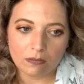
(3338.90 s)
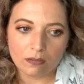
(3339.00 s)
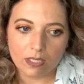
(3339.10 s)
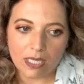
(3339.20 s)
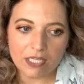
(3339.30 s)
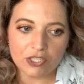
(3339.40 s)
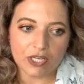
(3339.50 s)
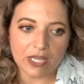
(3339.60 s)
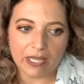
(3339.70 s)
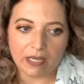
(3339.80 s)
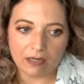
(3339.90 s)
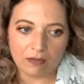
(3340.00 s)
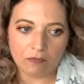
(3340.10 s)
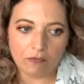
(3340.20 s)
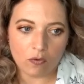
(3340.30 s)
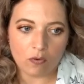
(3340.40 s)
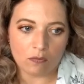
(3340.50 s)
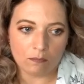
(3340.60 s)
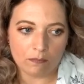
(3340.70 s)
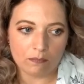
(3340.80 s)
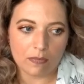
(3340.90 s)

educate and inform